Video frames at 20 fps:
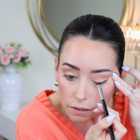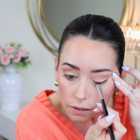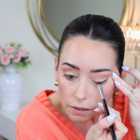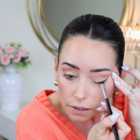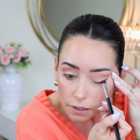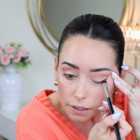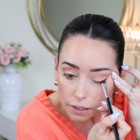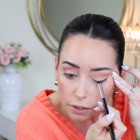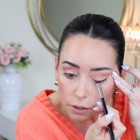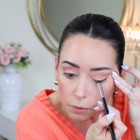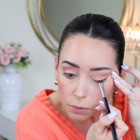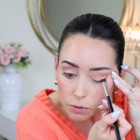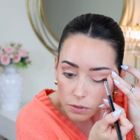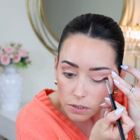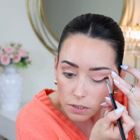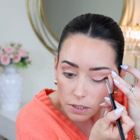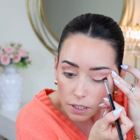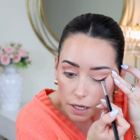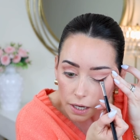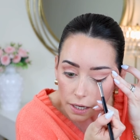And I go as
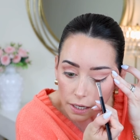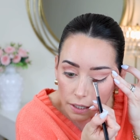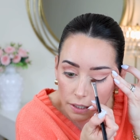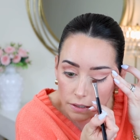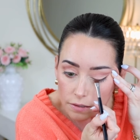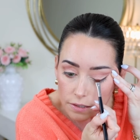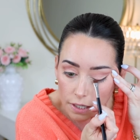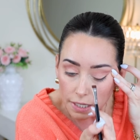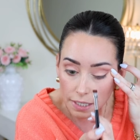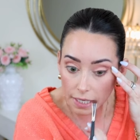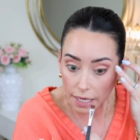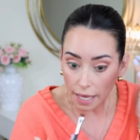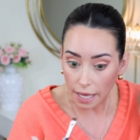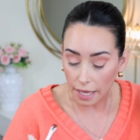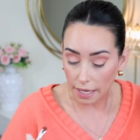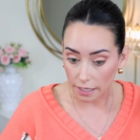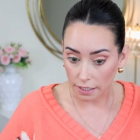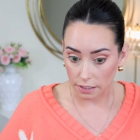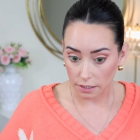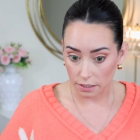tight as I
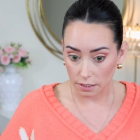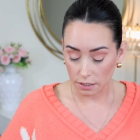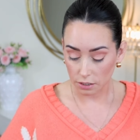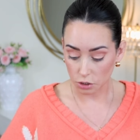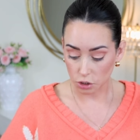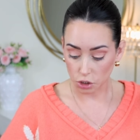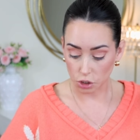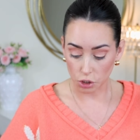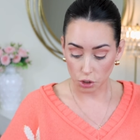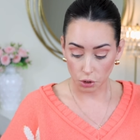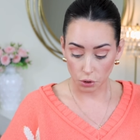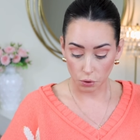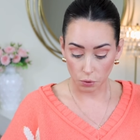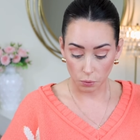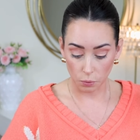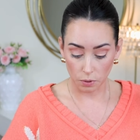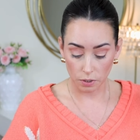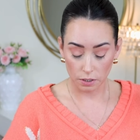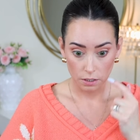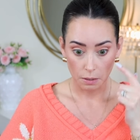can
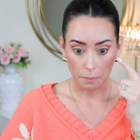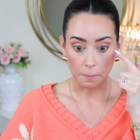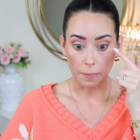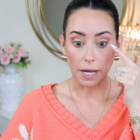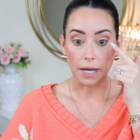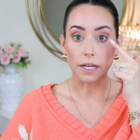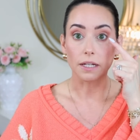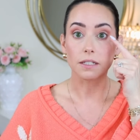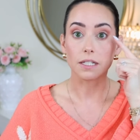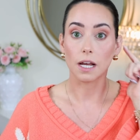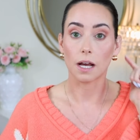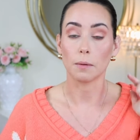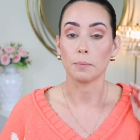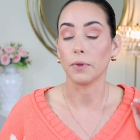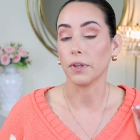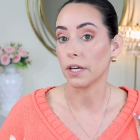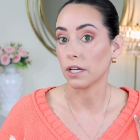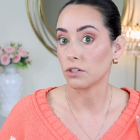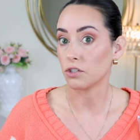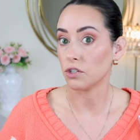to my top
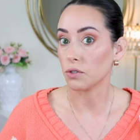lash.